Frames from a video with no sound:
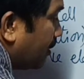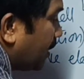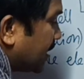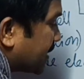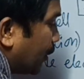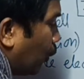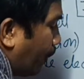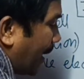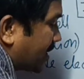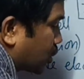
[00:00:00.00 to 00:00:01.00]
this
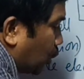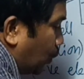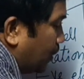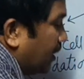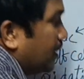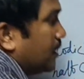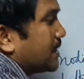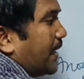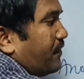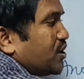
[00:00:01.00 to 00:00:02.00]
Cu plus 2,
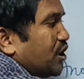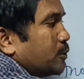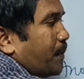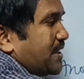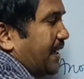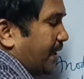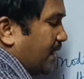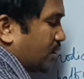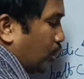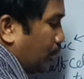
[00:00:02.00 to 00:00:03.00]
sir, which is present
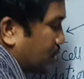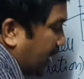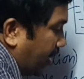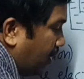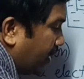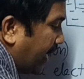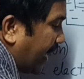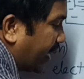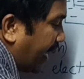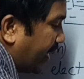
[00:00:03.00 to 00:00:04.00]
in the solution,
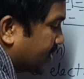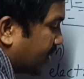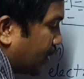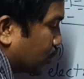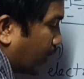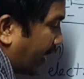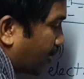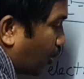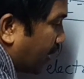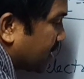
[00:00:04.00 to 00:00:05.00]
here gains these 2
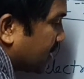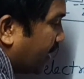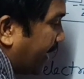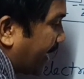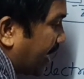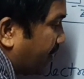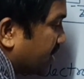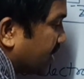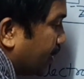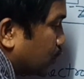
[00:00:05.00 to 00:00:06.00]
electrons, here
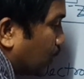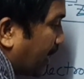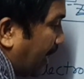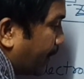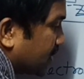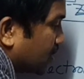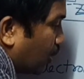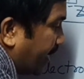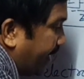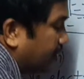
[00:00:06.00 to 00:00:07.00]
converts into copper
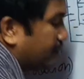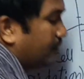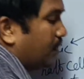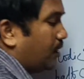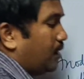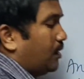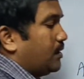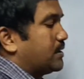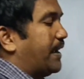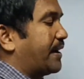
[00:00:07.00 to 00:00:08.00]
solid.
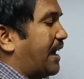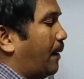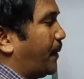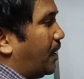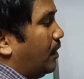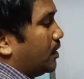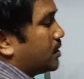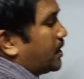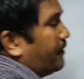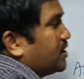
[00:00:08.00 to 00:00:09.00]
Sir, copper,
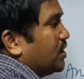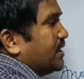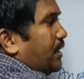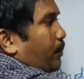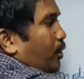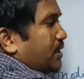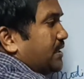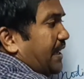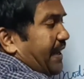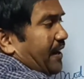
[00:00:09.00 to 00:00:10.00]
sir, which is
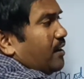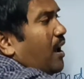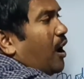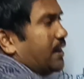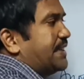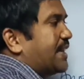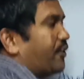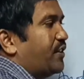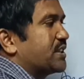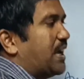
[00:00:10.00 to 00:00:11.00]
deposited on the
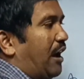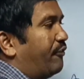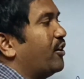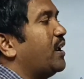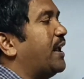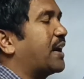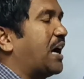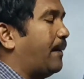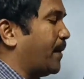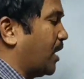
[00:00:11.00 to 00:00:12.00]
surface of here
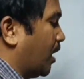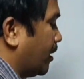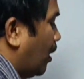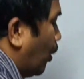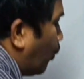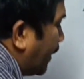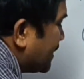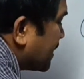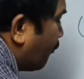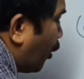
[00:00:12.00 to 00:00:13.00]
copper rod.
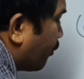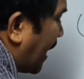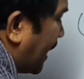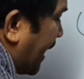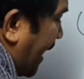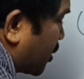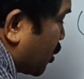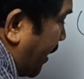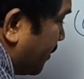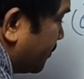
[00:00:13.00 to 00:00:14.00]
What is the overall
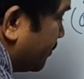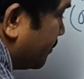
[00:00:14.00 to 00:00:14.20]
reaction?